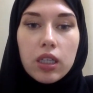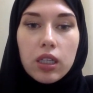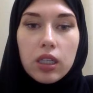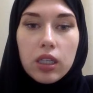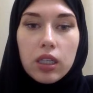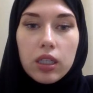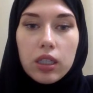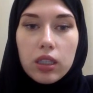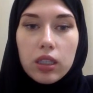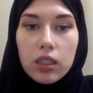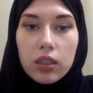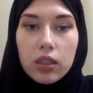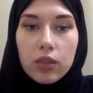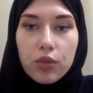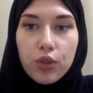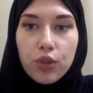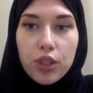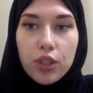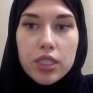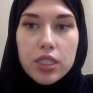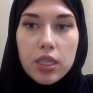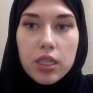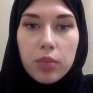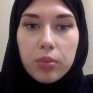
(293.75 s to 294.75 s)
For
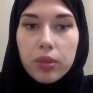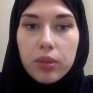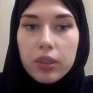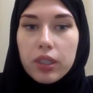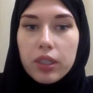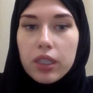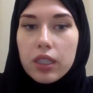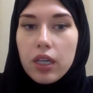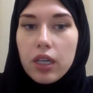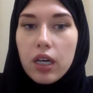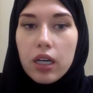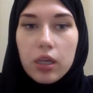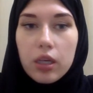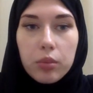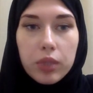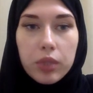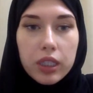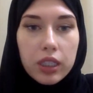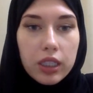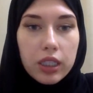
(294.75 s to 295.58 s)
example, in Arabic